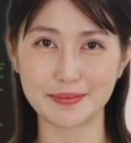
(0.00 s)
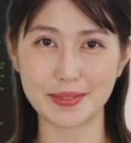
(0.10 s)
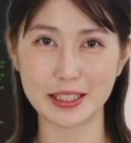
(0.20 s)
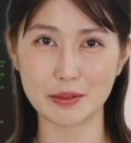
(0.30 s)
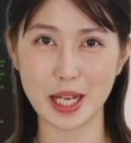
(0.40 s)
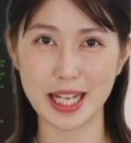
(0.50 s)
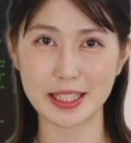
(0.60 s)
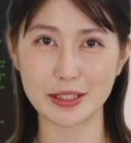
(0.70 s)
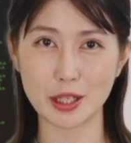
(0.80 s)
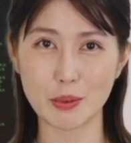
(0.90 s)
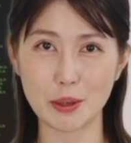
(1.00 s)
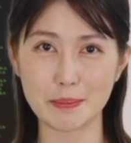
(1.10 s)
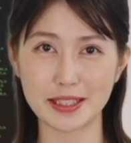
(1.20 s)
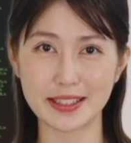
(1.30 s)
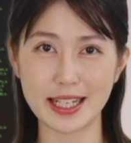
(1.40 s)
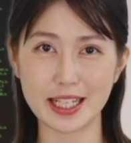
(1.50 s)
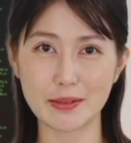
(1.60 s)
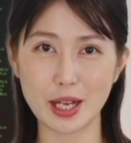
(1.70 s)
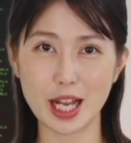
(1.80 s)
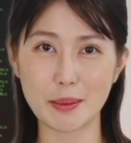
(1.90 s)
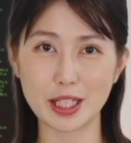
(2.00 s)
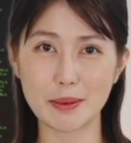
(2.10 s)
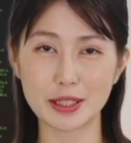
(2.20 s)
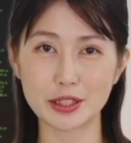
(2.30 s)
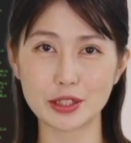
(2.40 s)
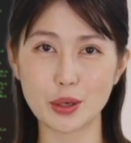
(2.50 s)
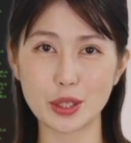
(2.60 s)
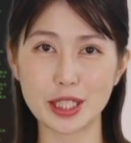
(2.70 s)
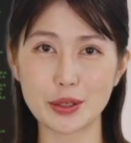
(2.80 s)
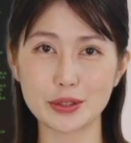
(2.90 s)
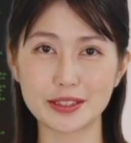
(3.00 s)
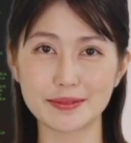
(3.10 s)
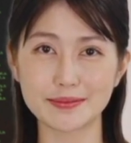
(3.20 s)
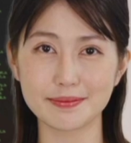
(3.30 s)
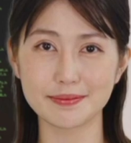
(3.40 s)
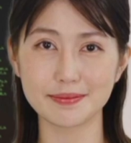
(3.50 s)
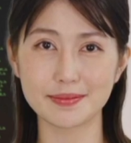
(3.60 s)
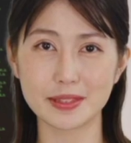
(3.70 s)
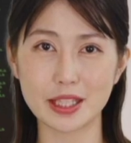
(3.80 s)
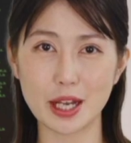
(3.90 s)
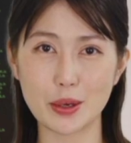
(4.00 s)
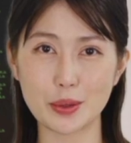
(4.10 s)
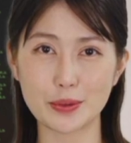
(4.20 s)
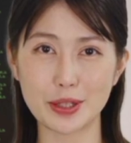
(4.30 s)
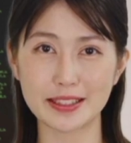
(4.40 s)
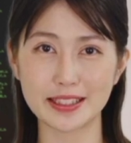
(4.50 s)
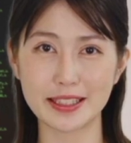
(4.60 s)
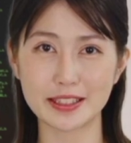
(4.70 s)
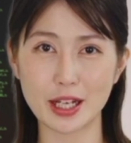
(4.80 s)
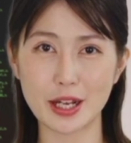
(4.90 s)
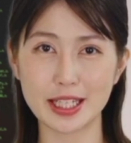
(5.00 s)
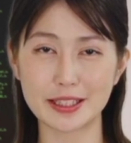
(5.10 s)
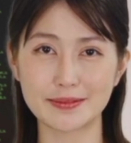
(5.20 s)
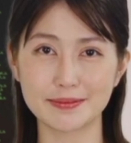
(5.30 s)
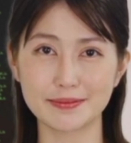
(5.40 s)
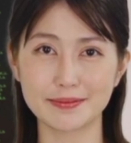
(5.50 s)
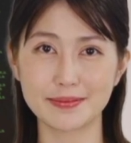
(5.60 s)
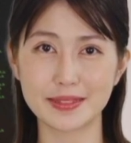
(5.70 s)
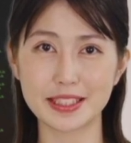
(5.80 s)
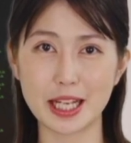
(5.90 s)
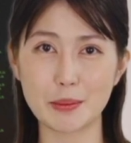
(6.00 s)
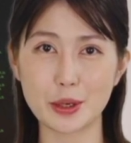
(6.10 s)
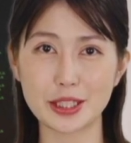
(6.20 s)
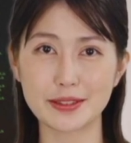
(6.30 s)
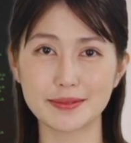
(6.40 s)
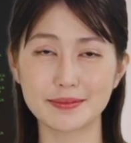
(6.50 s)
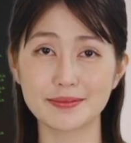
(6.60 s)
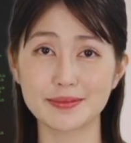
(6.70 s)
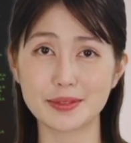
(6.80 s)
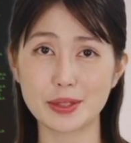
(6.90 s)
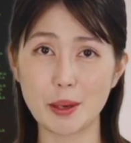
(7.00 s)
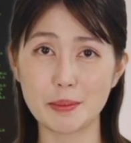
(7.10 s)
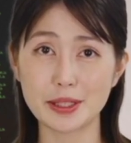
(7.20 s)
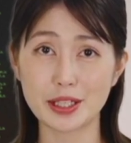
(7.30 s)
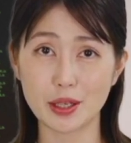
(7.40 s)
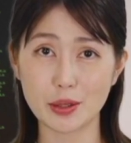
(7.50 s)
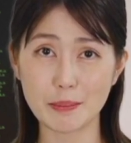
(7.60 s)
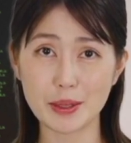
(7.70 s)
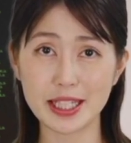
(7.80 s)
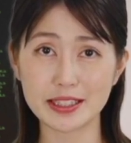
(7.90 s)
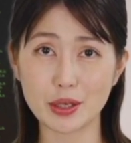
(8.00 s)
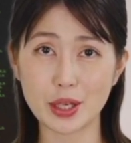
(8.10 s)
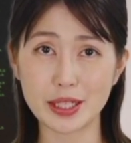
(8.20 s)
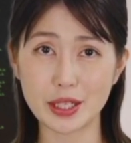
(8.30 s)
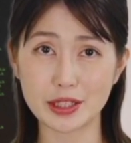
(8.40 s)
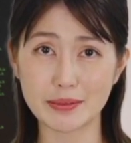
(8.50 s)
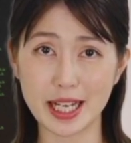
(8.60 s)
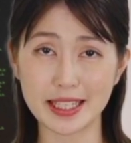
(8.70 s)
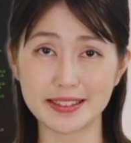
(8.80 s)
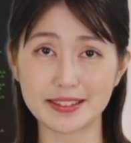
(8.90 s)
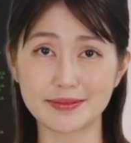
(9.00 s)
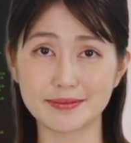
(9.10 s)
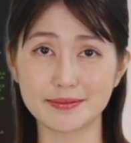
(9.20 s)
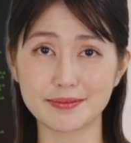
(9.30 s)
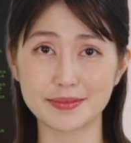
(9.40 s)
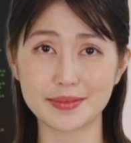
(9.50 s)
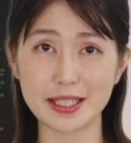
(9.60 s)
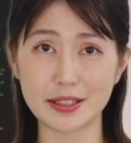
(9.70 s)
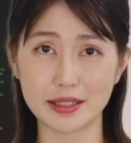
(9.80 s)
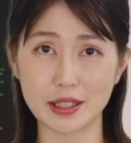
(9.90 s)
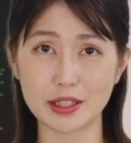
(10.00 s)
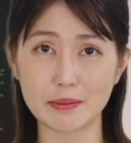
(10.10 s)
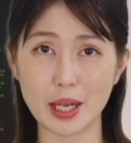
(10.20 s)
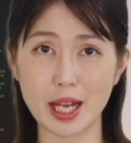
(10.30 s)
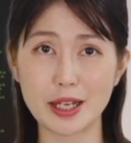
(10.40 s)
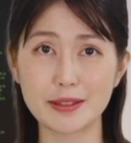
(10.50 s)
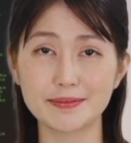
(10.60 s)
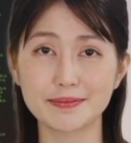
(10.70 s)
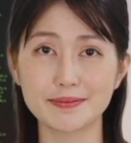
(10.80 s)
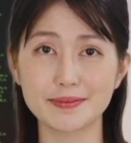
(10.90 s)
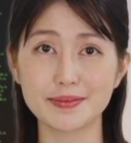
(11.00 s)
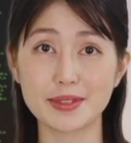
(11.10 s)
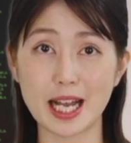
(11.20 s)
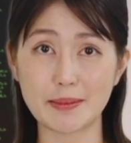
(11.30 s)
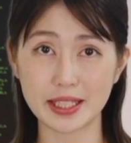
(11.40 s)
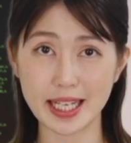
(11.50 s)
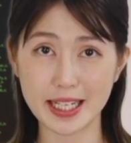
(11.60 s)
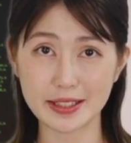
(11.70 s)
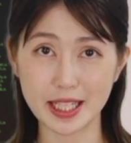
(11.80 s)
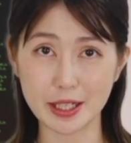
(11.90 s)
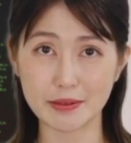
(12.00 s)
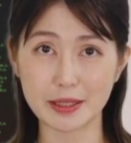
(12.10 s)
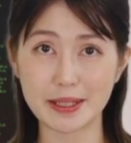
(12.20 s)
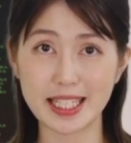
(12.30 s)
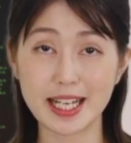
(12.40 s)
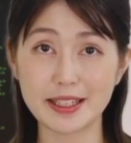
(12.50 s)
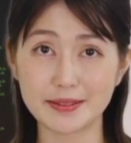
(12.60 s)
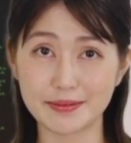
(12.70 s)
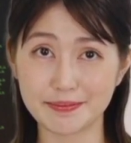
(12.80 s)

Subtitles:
This way, you won't miss any of our upcoming tutorials. So, let's get started. Step 1. Open the Google Play Store on your device. In the search bar, type JN TunnelVPN.